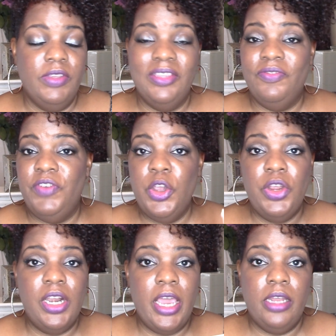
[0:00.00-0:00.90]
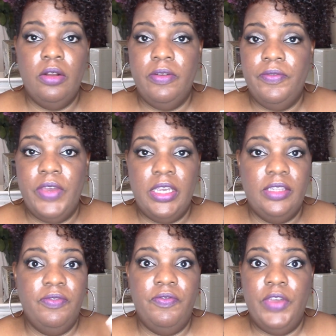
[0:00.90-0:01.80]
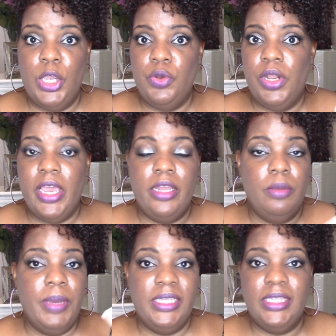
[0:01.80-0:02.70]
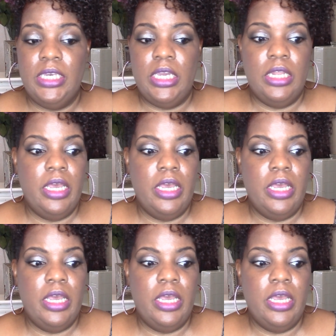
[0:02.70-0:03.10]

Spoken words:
It's very light on the face, very light on my skin.